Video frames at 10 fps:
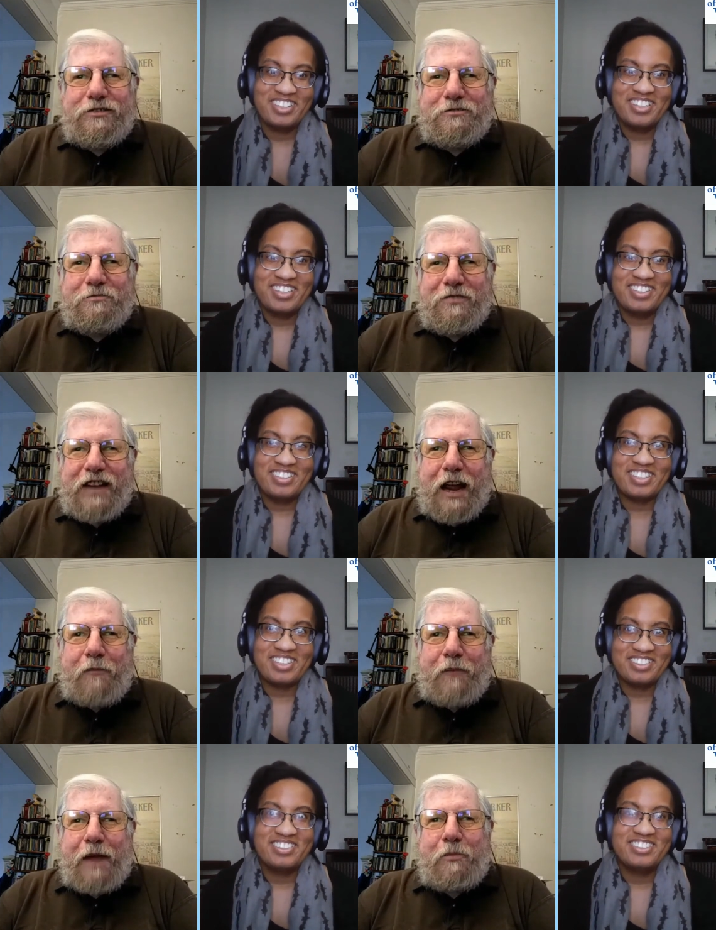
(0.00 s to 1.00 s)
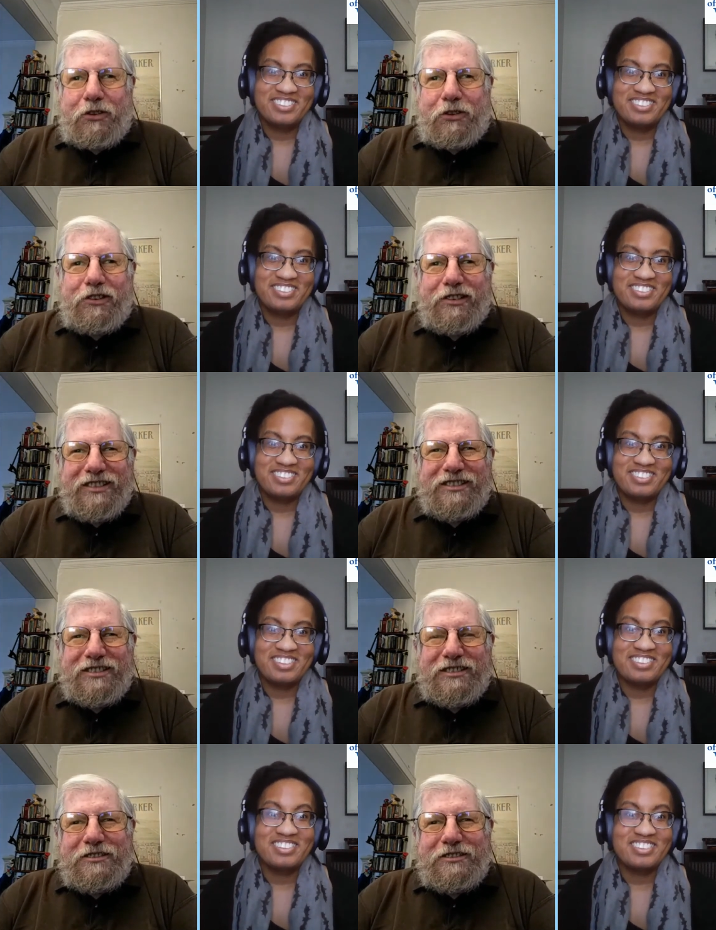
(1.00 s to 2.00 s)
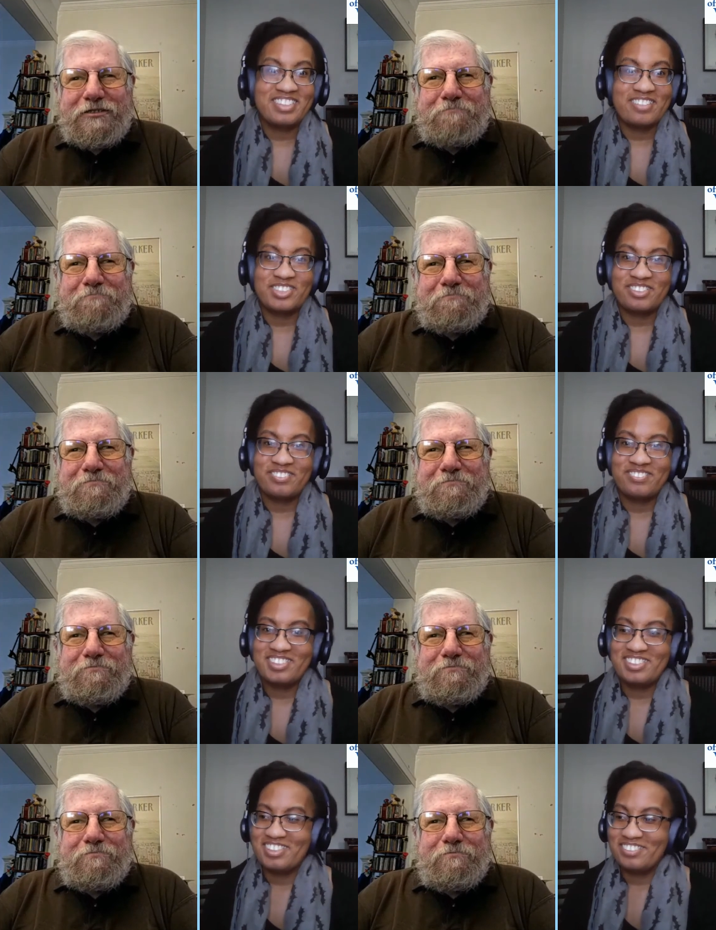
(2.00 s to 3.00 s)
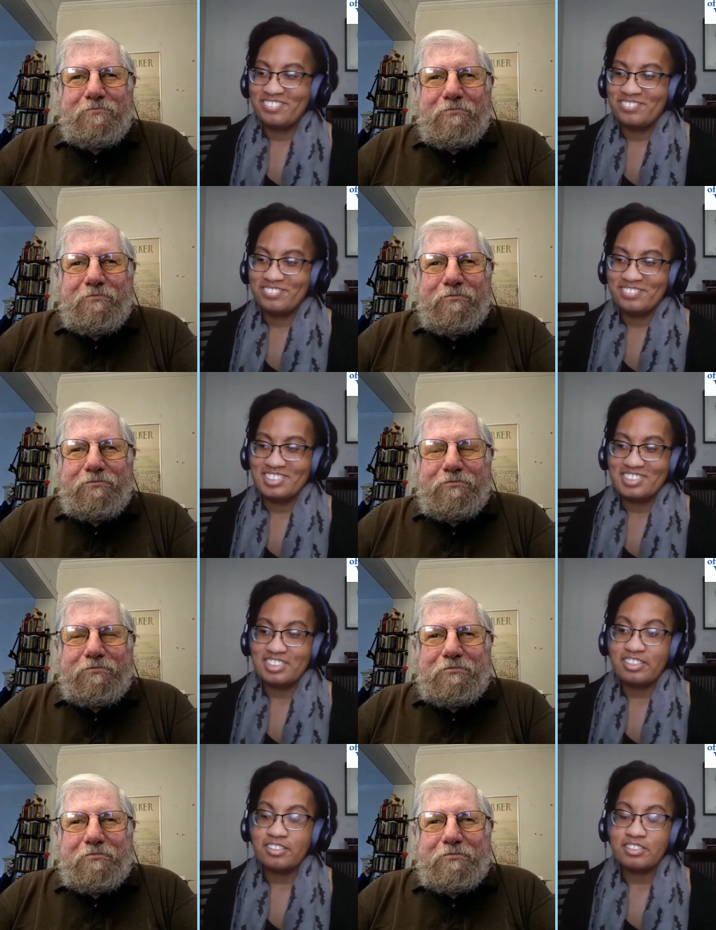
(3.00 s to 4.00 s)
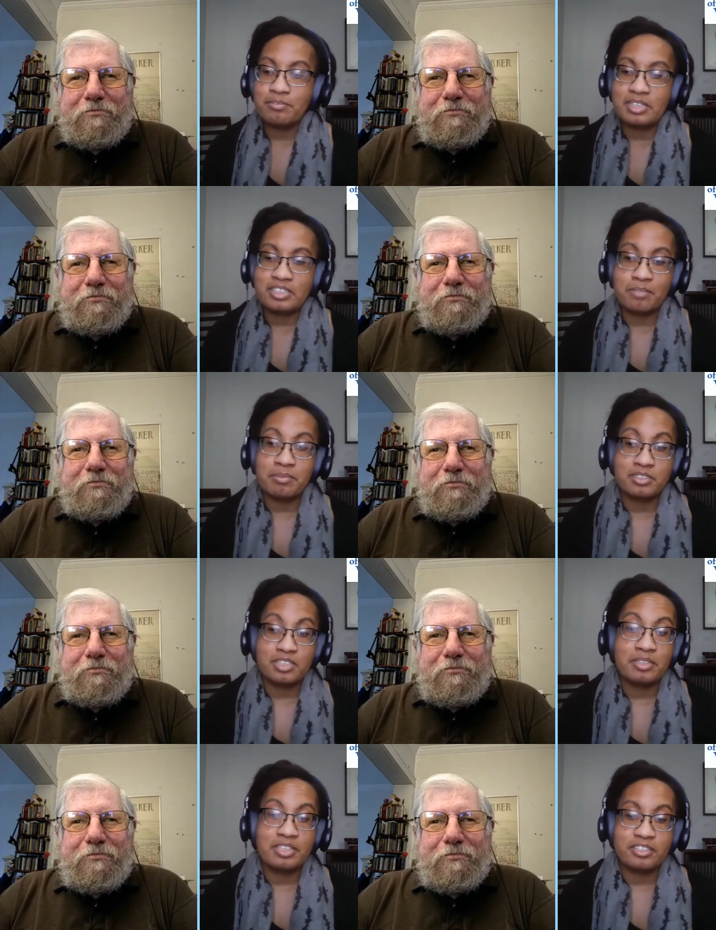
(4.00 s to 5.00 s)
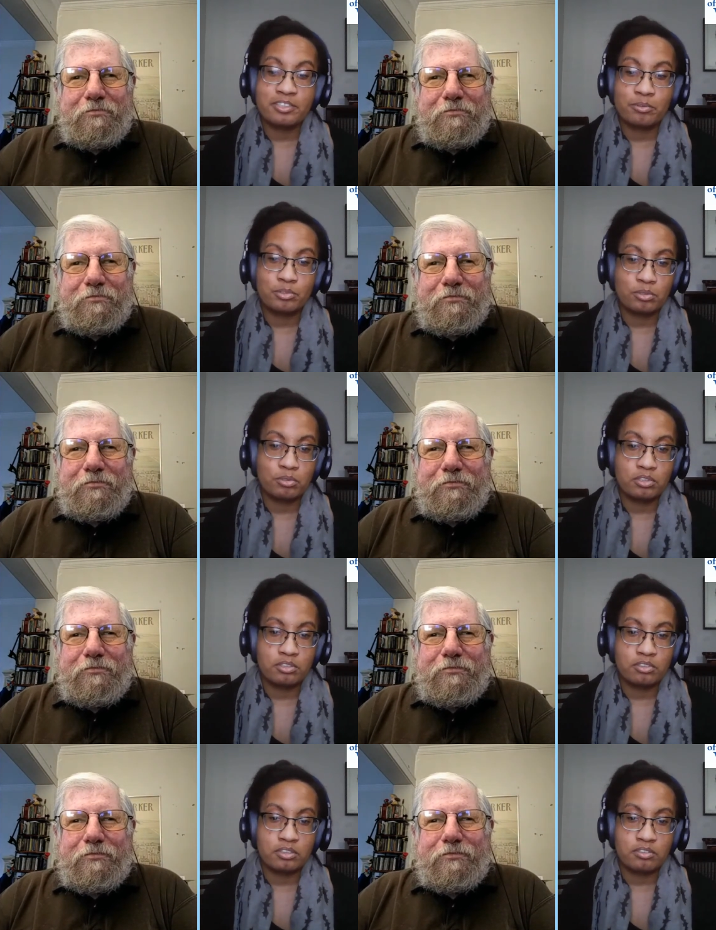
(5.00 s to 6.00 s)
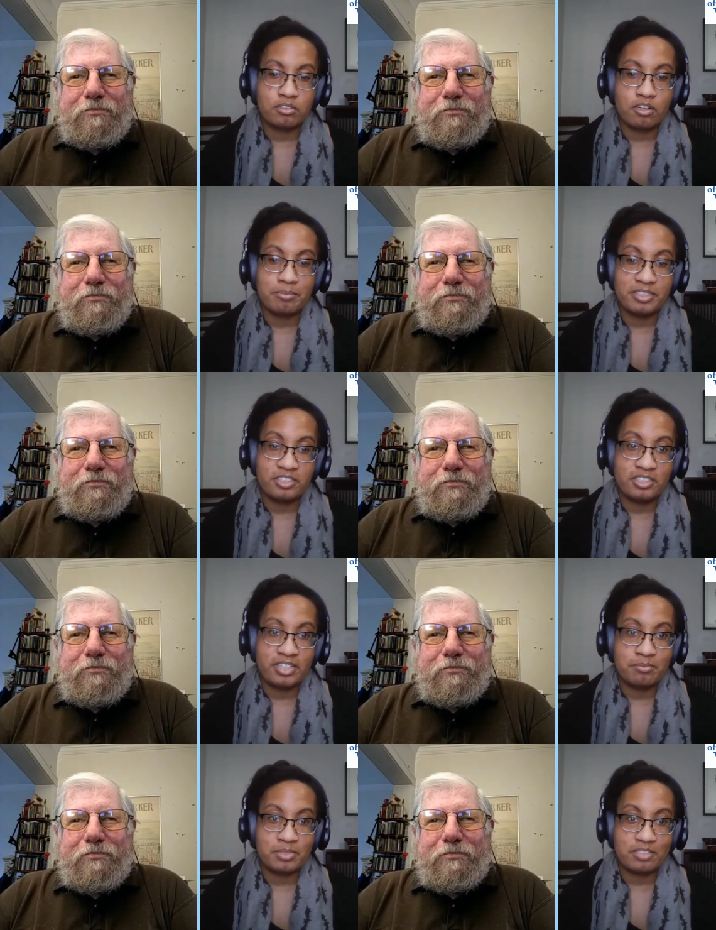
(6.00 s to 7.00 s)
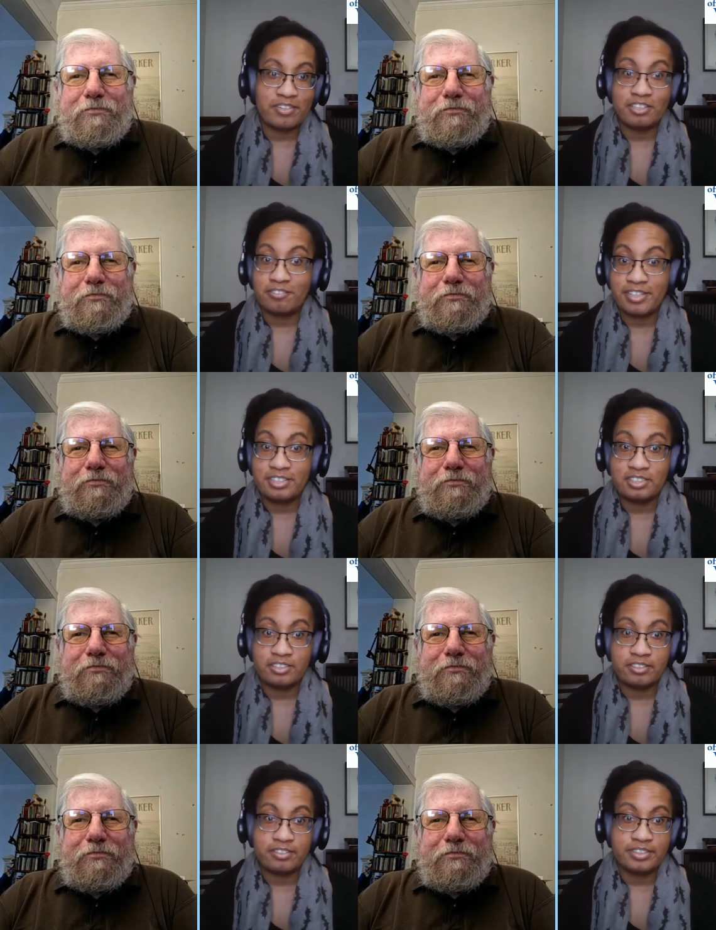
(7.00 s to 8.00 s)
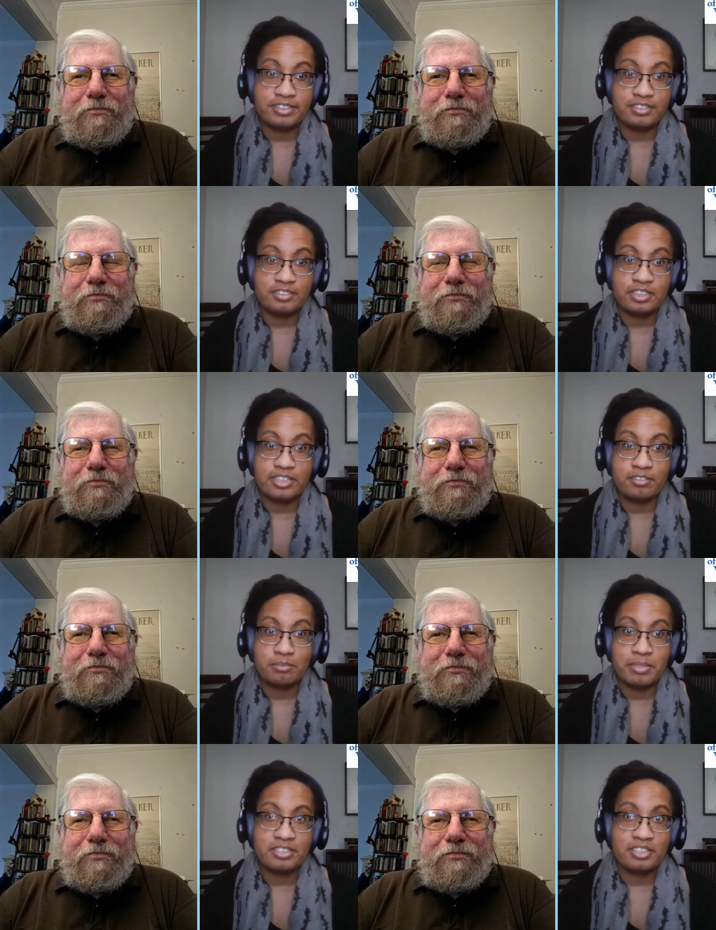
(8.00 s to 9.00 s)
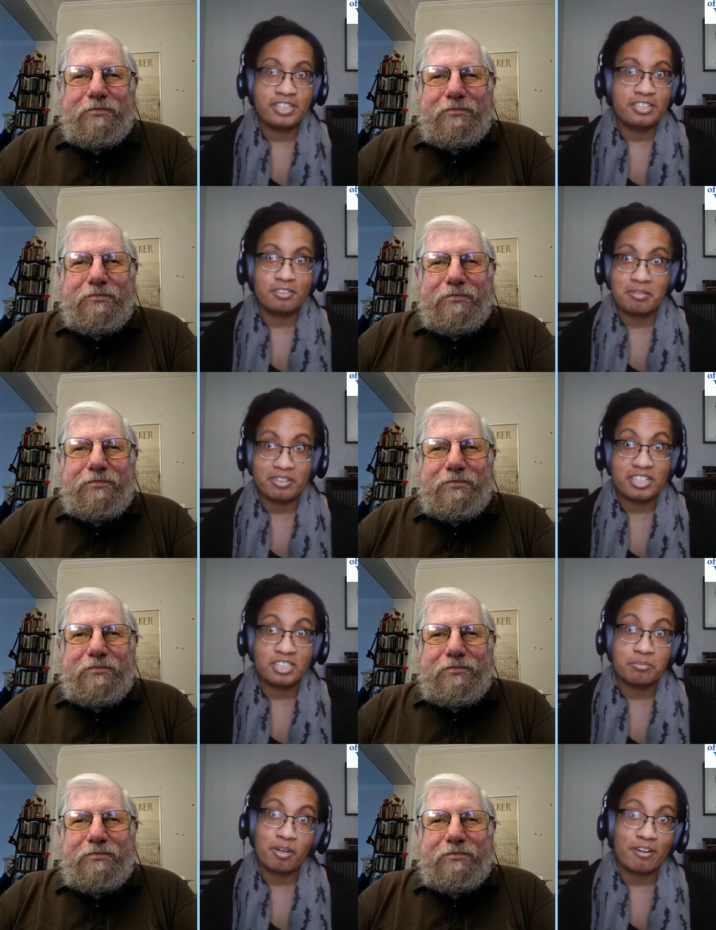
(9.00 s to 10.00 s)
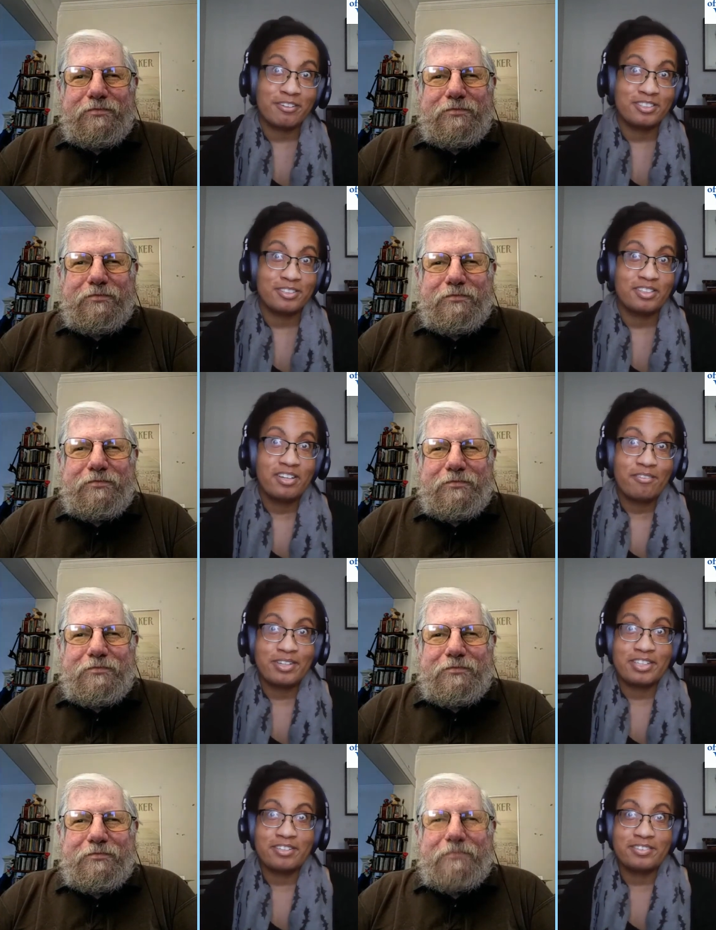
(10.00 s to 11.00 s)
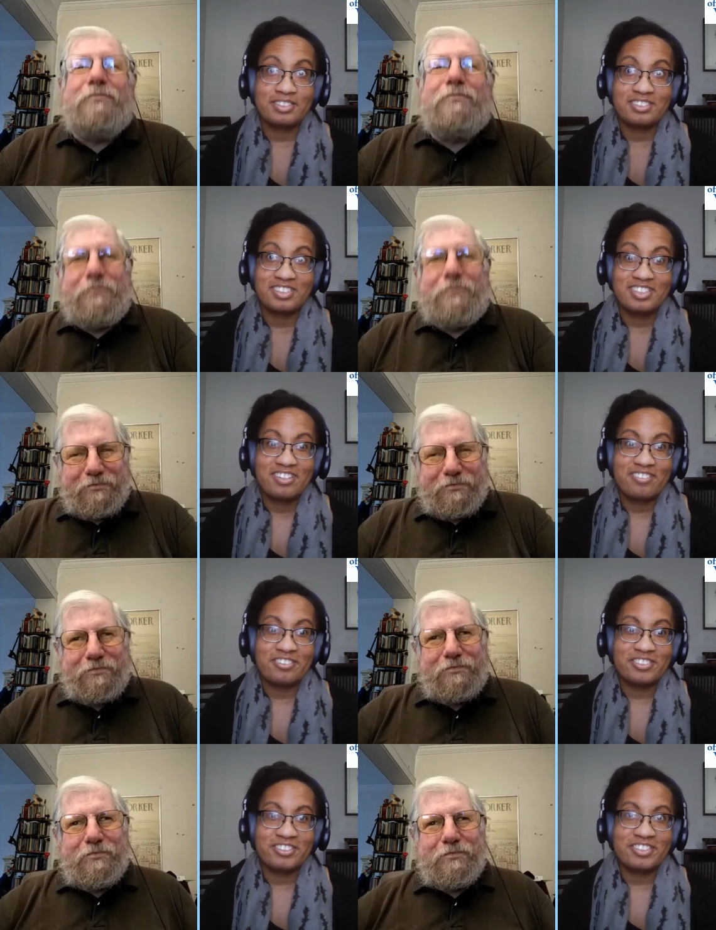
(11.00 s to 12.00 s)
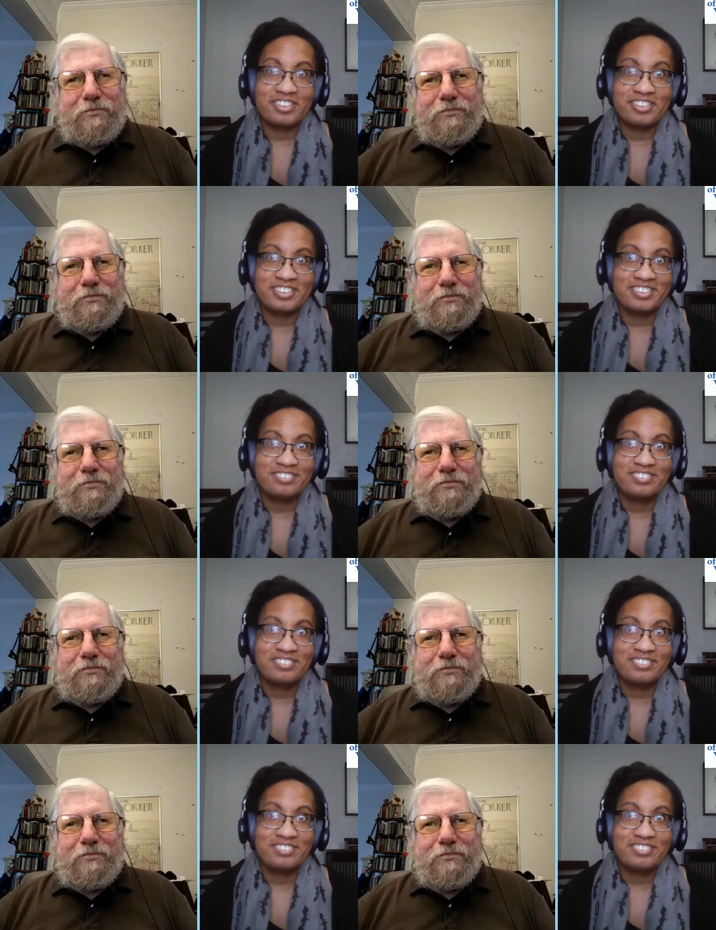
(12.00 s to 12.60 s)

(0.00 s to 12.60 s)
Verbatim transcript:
Speaker 1: Name names. Yeah. Name some. Um, I know some like type of, some of like the old school or RPG games like Final Fantasy series. I think I was big into Kingdom Kingdom Hearts, mm-hmm. and then it was when I was younger.